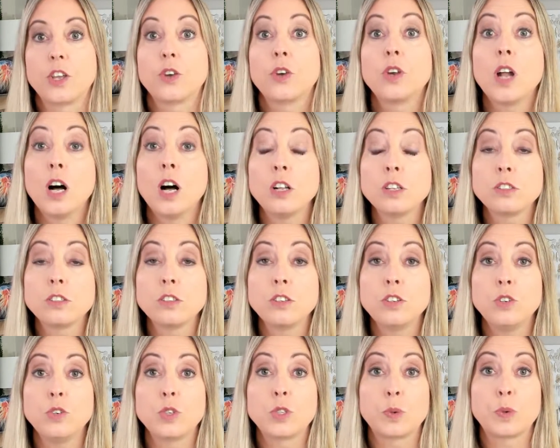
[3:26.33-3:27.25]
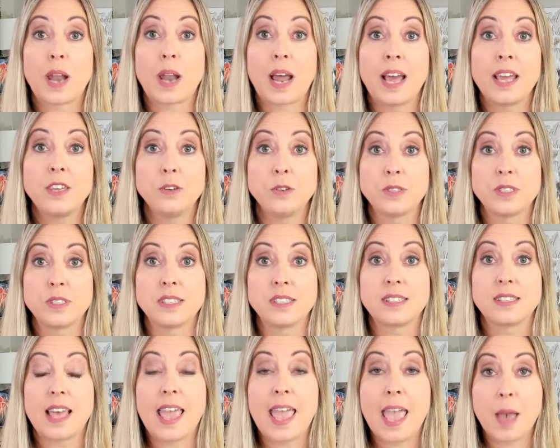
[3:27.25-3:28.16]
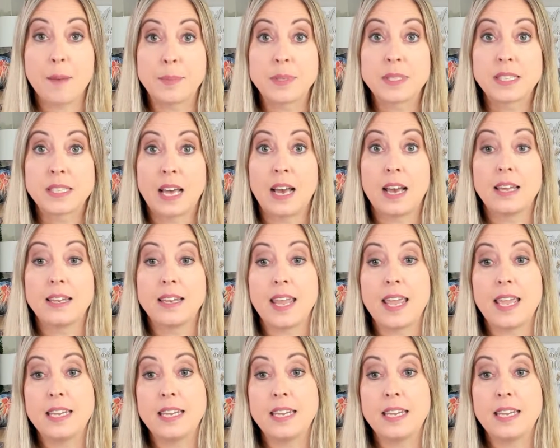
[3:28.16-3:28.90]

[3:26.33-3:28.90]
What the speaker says: You could also use what I use is the Amazon